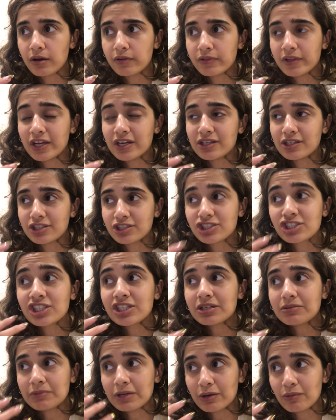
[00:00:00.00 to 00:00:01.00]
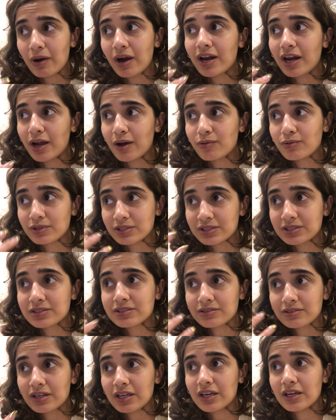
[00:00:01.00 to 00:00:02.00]
They nurtured me while I
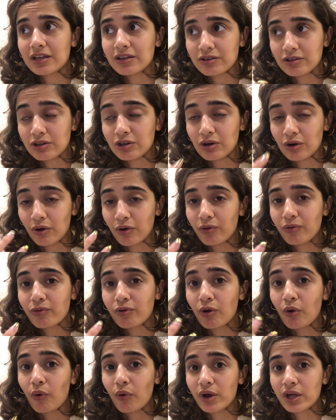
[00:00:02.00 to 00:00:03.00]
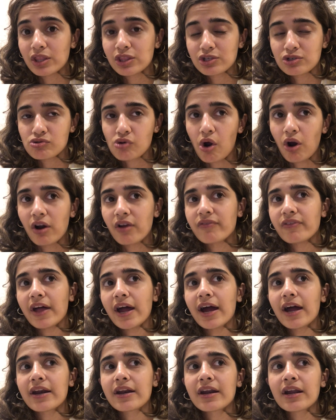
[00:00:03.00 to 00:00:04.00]
was, you know, going through all of
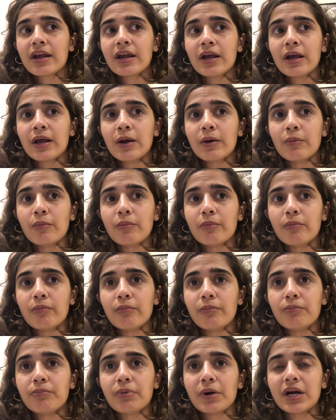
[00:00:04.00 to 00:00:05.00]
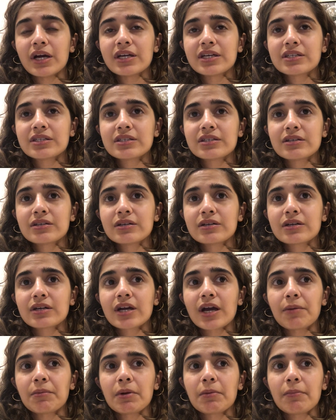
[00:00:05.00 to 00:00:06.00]
that. But
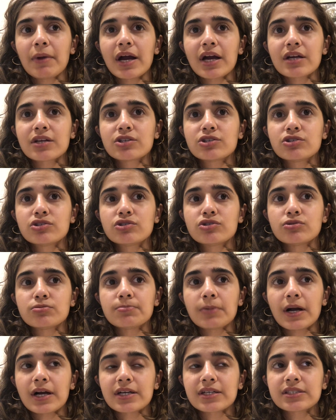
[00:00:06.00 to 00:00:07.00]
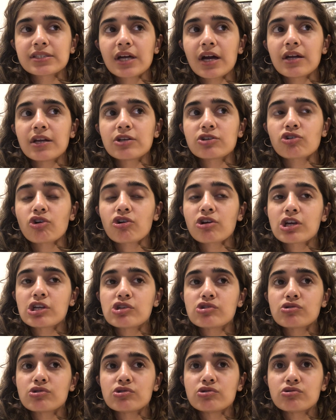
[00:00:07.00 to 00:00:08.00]
coming back to Pakistan and talking
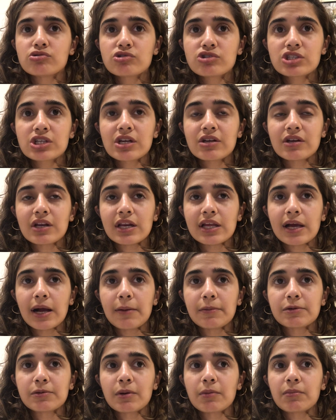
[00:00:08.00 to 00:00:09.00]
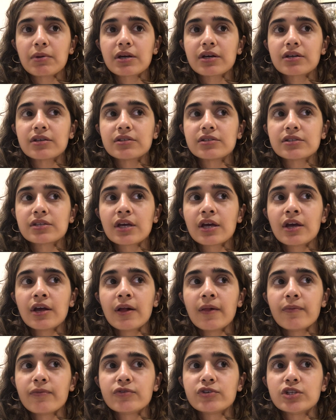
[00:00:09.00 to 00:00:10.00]
to Nushy really helped me, because
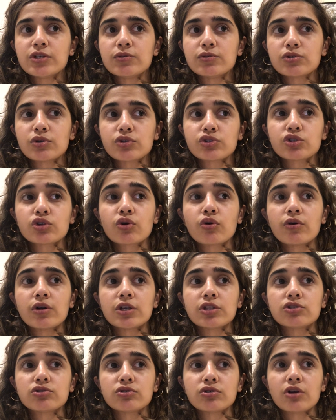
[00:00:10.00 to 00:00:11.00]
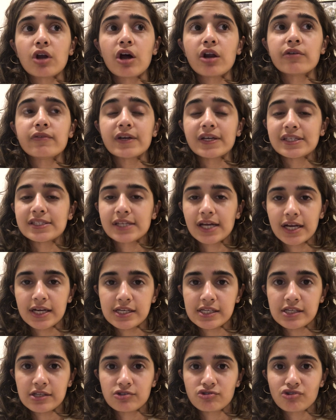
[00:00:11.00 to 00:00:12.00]
she was also going through a lot of
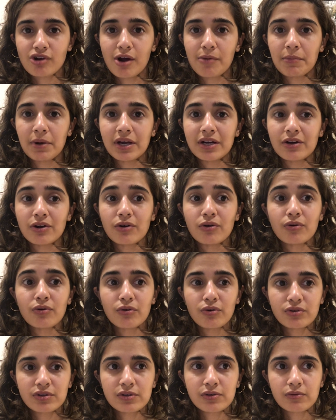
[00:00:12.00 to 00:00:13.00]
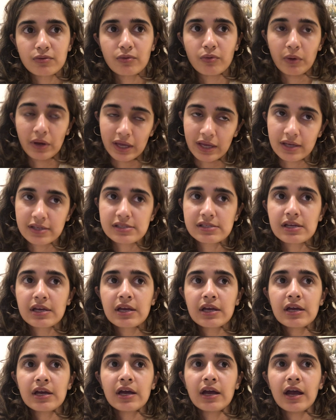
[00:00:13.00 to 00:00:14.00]
anxiety and trauma in her own ways.
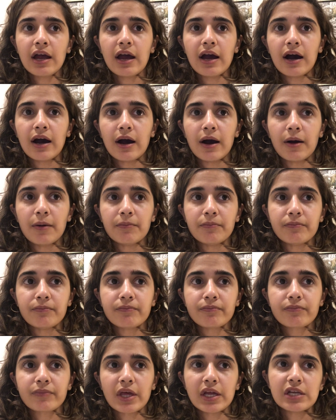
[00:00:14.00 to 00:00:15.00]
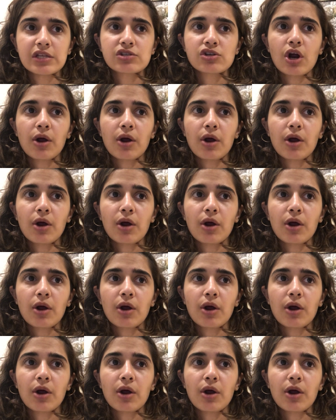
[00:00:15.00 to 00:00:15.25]
And it's